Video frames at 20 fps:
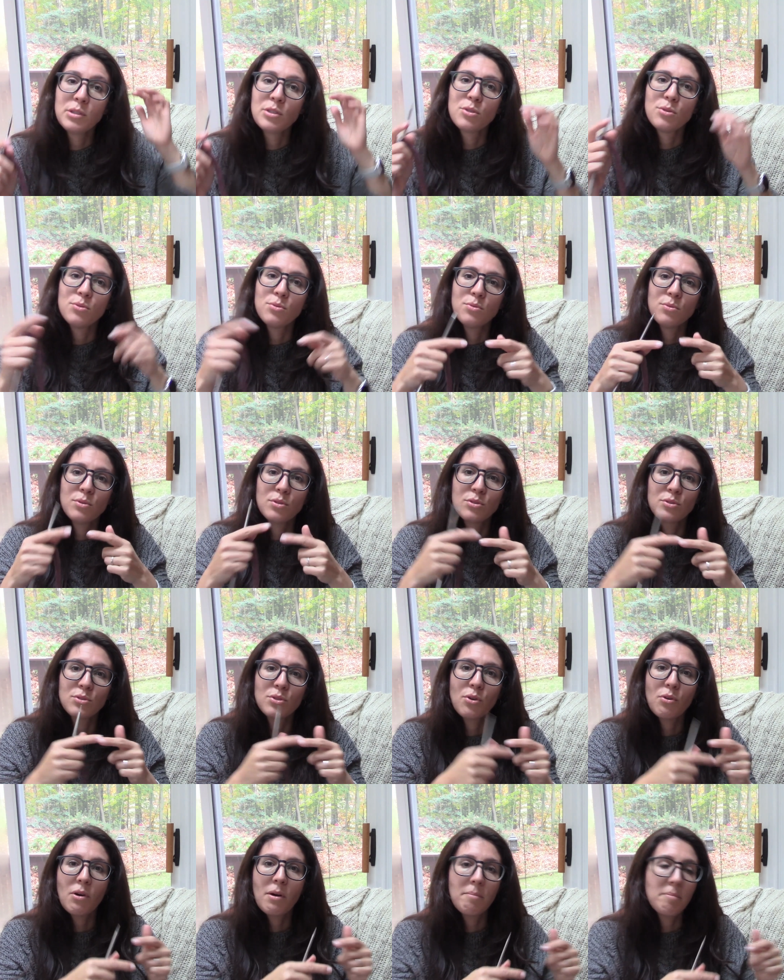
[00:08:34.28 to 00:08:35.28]
to
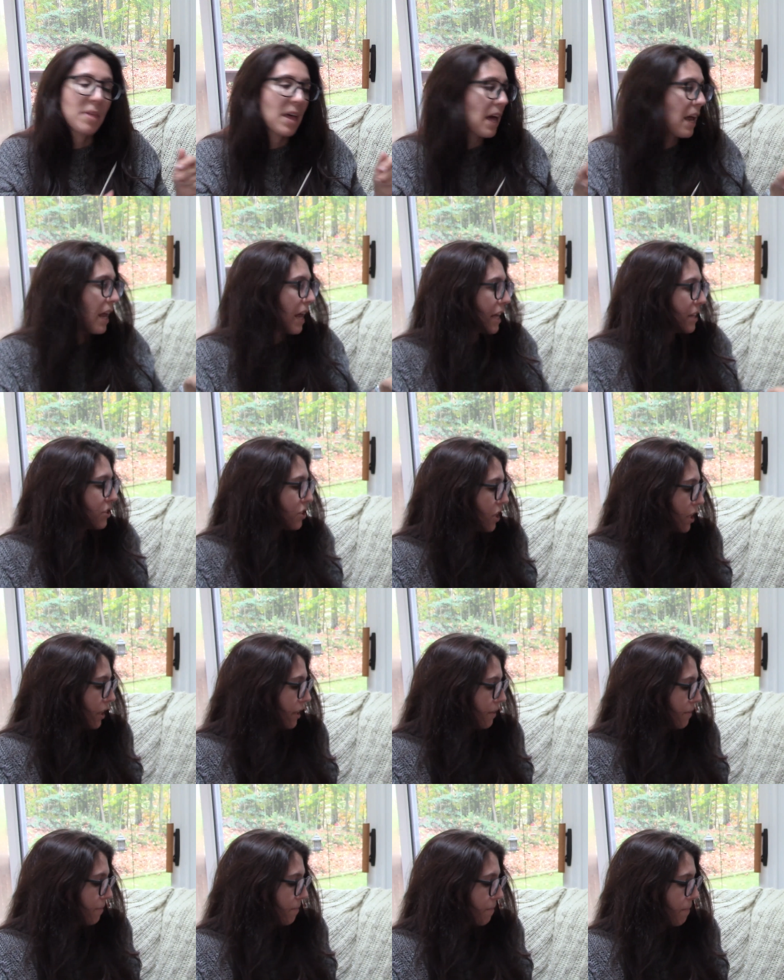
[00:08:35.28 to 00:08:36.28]
sew up that
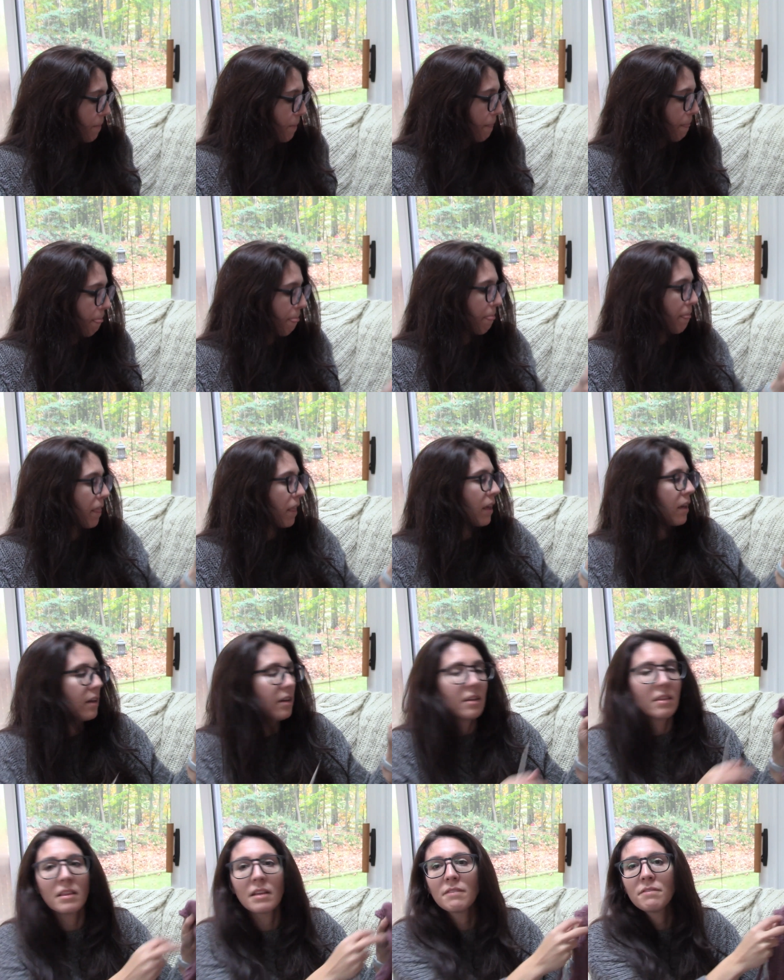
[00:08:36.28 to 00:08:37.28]
edging,
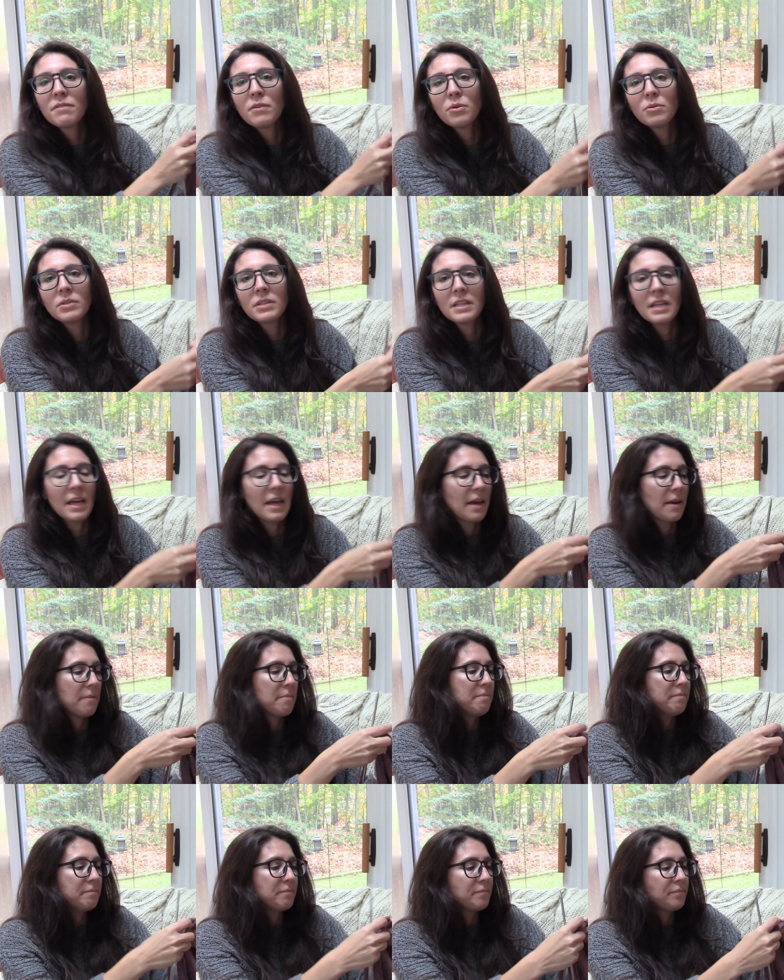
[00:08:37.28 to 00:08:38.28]
that folded hem,